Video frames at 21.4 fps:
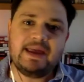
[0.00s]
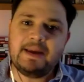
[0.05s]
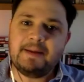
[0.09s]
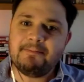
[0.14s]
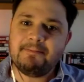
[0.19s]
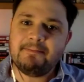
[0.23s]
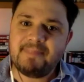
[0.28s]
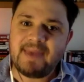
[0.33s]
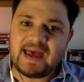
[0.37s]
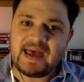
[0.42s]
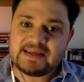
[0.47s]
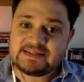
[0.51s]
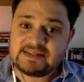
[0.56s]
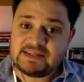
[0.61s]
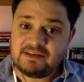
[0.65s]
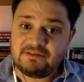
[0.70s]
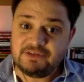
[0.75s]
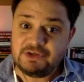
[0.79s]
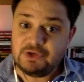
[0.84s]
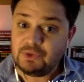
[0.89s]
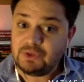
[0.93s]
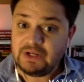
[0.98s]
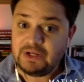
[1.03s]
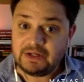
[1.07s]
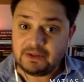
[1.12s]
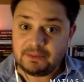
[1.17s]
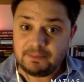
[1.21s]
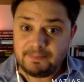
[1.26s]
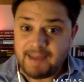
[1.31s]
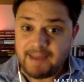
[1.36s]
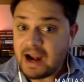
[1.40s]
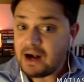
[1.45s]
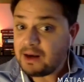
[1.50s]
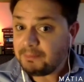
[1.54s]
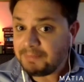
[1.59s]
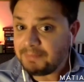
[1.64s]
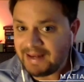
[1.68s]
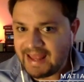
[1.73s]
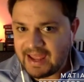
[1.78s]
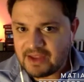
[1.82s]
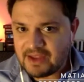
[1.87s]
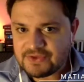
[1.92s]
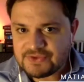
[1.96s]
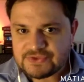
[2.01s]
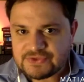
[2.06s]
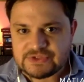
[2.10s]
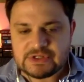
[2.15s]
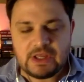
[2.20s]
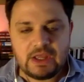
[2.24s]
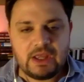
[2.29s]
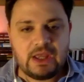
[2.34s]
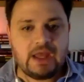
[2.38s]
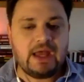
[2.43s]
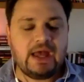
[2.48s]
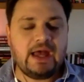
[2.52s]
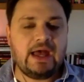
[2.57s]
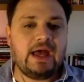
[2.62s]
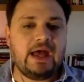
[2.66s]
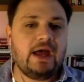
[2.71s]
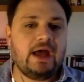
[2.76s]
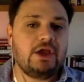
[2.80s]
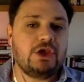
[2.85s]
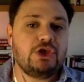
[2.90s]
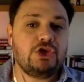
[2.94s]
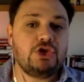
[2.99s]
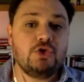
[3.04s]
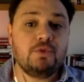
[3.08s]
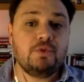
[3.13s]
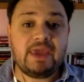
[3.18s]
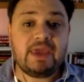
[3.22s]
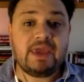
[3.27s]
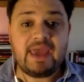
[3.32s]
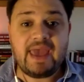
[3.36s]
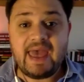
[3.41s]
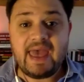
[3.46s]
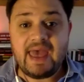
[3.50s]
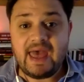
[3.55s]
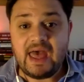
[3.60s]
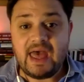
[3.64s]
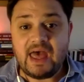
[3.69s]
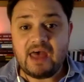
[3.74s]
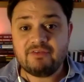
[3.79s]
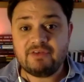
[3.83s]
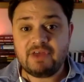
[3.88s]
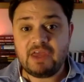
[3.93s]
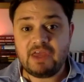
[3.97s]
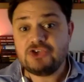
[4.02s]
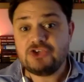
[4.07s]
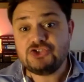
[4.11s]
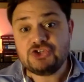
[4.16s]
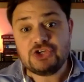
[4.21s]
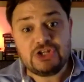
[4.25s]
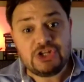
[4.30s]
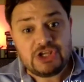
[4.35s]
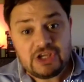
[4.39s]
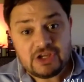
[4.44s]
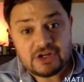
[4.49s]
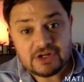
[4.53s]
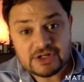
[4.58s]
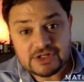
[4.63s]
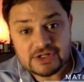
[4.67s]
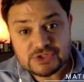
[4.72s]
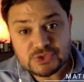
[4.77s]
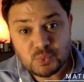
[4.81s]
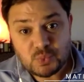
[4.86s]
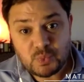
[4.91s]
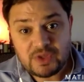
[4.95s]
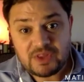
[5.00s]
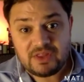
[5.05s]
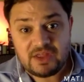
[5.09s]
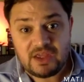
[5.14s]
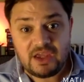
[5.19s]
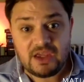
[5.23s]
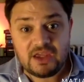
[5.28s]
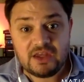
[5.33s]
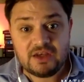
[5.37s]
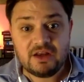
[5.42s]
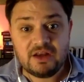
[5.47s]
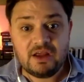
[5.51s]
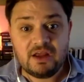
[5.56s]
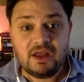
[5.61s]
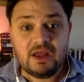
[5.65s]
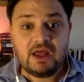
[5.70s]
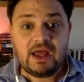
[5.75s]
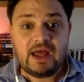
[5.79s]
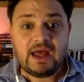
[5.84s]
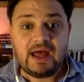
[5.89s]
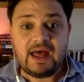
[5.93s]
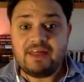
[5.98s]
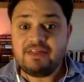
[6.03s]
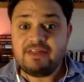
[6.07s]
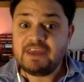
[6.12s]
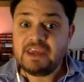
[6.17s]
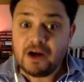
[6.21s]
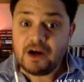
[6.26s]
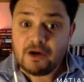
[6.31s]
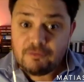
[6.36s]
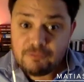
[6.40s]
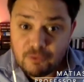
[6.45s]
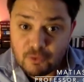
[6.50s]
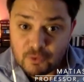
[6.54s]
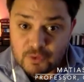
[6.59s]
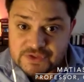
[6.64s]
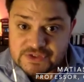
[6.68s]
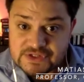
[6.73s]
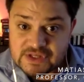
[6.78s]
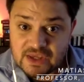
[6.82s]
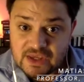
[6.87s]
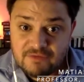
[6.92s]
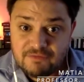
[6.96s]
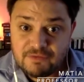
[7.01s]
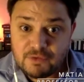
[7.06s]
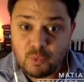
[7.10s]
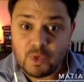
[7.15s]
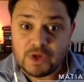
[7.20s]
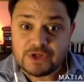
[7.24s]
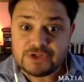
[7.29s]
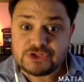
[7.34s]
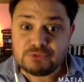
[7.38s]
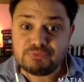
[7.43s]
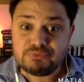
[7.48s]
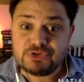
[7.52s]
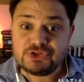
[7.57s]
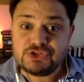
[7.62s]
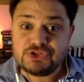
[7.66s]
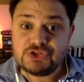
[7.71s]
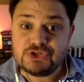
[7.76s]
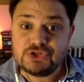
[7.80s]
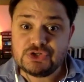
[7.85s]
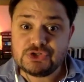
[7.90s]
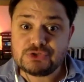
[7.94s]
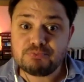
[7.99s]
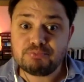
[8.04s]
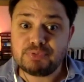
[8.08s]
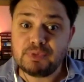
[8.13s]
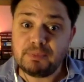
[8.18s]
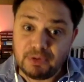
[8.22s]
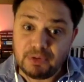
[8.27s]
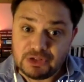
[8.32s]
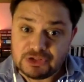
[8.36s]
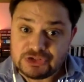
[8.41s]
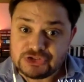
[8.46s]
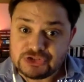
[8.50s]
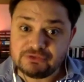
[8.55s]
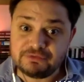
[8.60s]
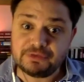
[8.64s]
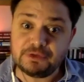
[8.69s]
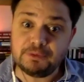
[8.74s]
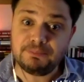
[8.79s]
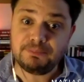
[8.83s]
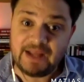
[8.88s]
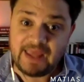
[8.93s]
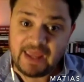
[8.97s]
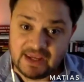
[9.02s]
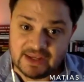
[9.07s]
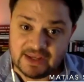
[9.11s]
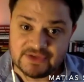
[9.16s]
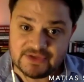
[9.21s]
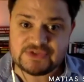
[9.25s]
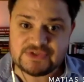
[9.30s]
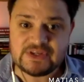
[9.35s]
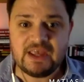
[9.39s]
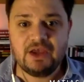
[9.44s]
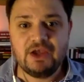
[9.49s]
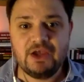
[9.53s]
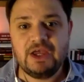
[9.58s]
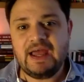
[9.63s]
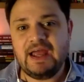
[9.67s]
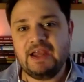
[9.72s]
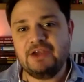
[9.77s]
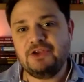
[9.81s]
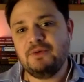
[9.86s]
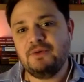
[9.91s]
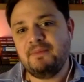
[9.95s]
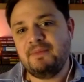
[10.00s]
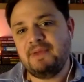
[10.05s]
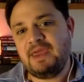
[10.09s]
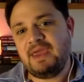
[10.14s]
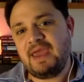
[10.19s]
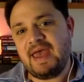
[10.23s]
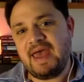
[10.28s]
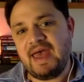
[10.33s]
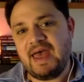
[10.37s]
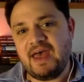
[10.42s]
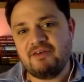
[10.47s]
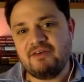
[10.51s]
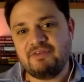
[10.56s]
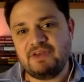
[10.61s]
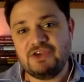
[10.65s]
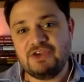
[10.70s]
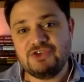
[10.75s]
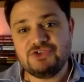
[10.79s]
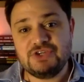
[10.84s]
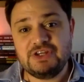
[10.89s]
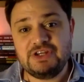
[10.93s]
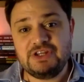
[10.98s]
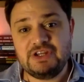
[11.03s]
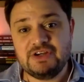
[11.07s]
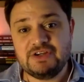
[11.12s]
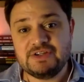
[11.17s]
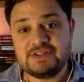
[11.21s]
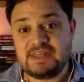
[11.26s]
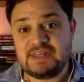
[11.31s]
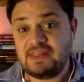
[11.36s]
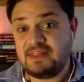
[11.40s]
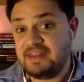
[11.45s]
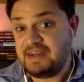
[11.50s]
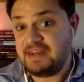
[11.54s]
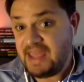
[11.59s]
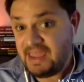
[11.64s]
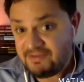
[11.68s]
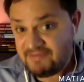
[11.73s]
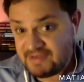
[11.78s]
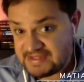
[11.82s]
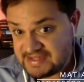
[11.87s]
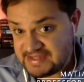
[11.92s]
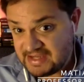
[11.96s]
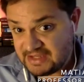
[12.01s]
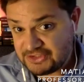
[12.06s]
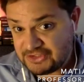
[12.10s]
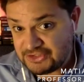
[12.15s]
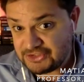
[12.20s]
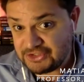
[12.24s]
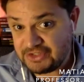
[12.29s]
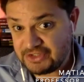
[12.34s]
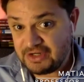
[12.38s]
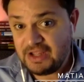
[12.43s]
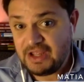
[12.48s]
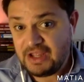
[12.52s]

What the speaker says: massive nuclear power plants. You may have engineers within the Air Force if you want to produce propulsion for planes. And you may have engineers in the Navy sector